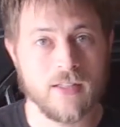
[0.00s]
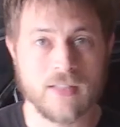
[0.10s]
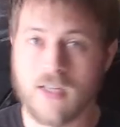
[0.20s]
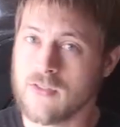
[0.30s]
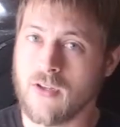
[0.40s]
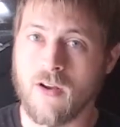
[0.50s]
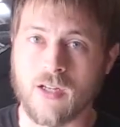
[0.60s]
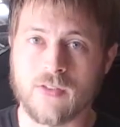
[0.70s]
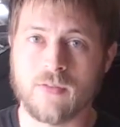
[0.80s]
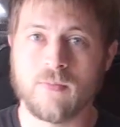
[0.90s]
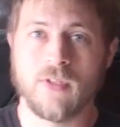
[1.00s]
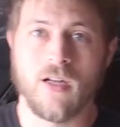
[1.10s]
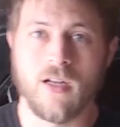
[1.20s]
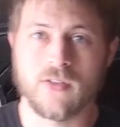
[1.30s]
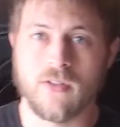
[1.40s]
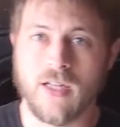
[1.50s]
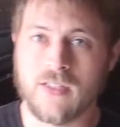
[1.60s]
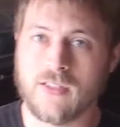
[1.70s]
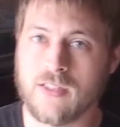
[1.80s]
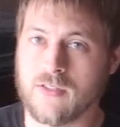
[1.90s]
It sounds awesome. So
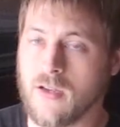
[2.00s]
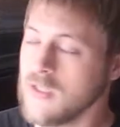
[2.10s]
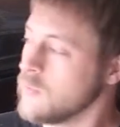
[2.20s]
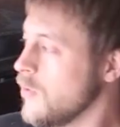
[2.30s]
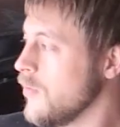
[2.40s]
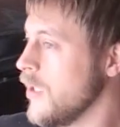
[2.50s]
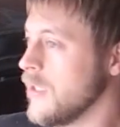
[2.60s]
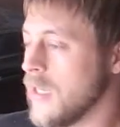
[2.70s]
that's the exhaust we're running